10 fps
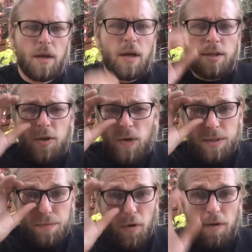So,
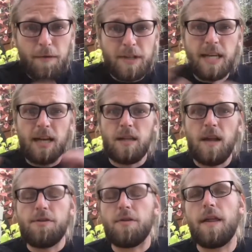what's important for
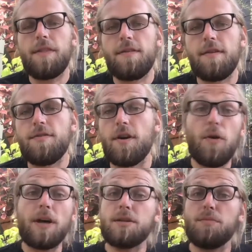deontological ethicists
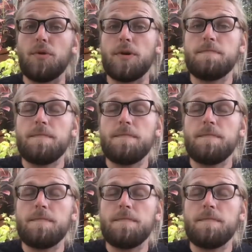across the board